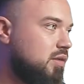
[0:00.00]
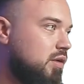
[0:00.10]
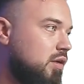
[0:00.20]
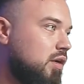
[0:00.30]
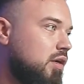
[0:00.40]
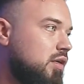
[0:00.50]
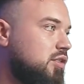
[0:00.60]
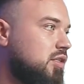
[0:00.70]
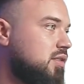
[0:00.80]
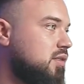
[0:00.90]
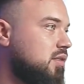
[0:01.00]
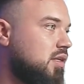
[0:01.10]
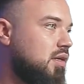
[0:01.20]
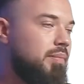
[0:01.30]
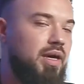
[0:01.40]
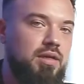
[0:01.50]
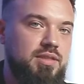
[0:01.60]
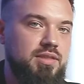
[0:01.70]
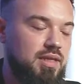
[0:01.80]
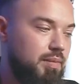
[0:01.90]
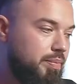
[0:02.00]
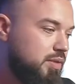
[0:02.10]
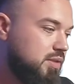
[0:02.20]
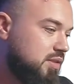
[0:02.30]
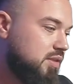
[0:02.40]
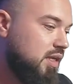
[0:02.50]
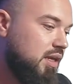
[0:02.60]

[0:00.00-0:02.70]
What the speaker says: or just melody samples,